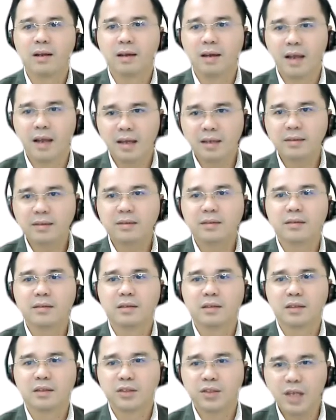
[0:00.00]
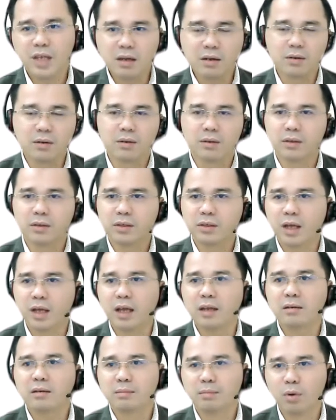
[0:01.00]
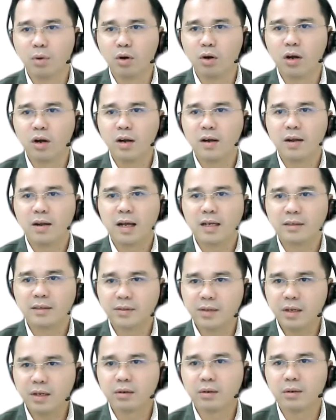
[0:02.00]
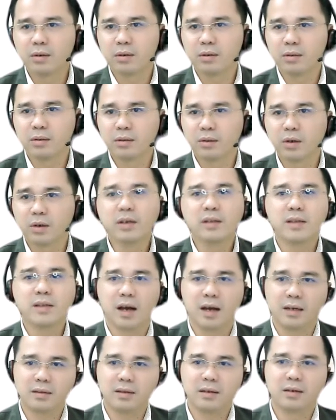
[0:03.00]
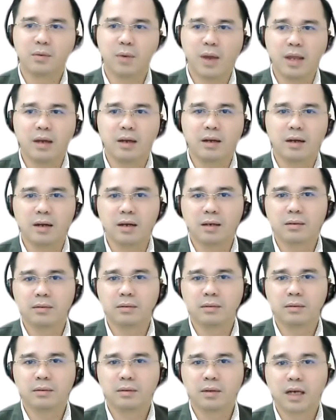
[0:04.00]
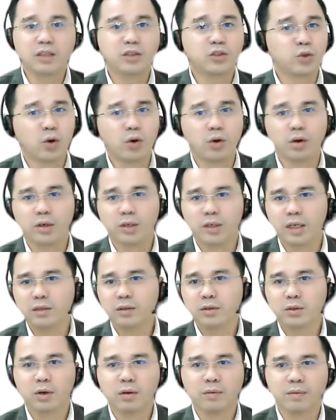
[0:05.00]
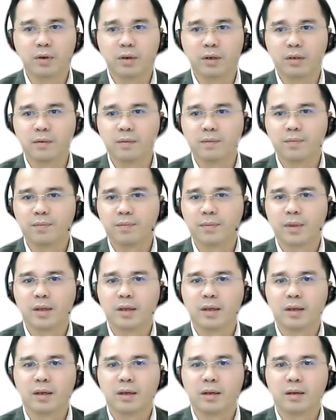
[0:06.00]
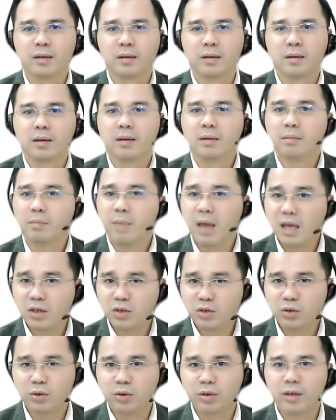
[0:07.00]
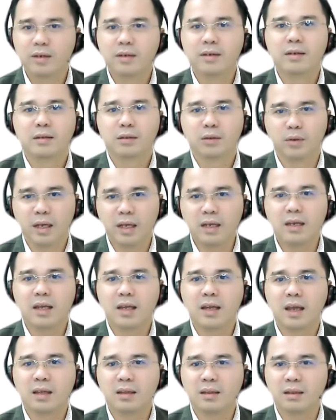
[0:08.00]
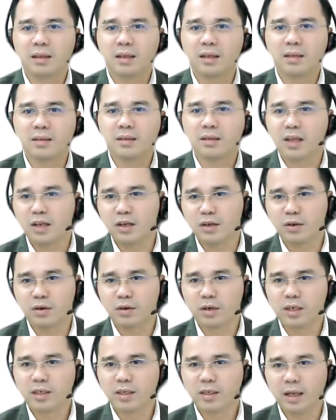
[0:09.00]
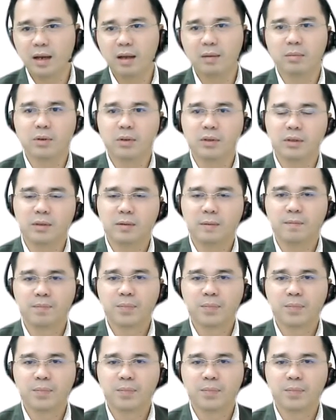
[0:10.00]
less synchronous and more asynchronous, or the other way around, and so on and so forth? Make sure to indicate this in your syllabus.